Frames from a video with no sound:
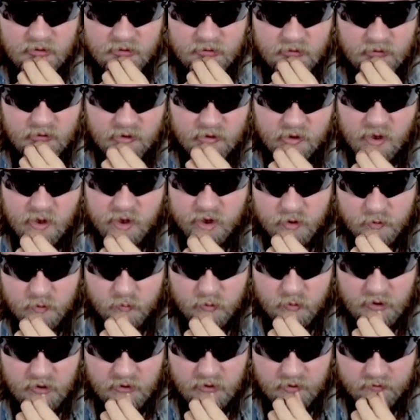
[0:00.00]
so that's also
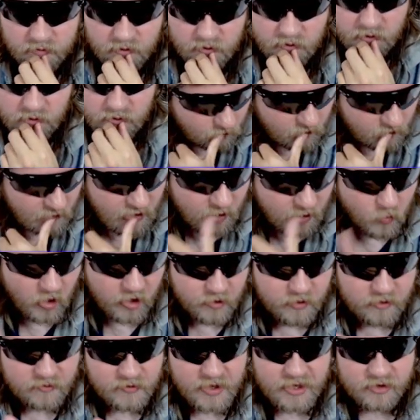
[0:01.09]
really difficult. I wonder
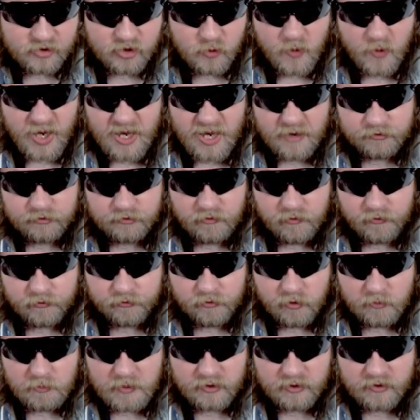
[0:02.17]
if there's a way for
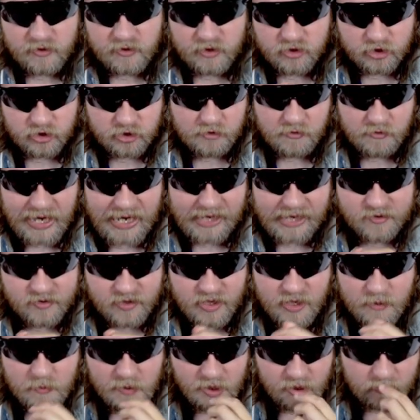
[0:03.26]
me to distract
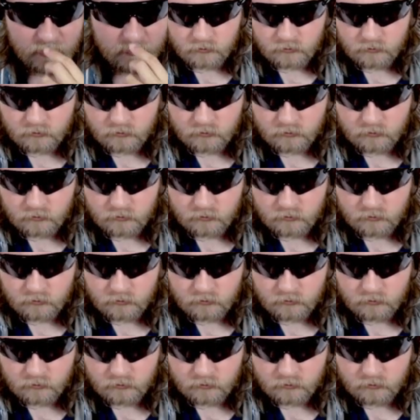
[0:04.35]
Timmy.